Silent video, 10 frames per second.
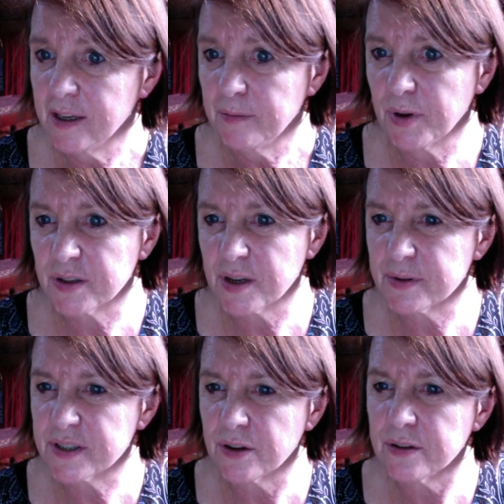because I
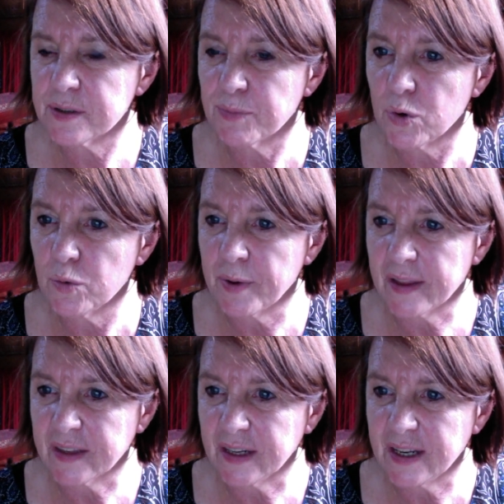was so small by
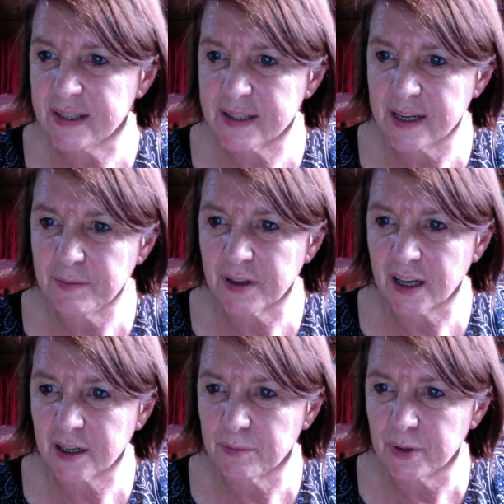then he seemed
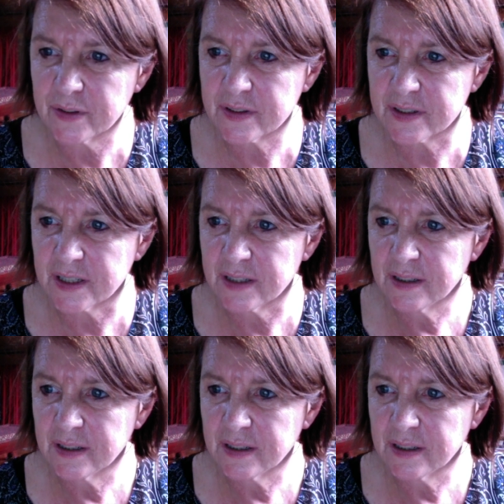like a monster.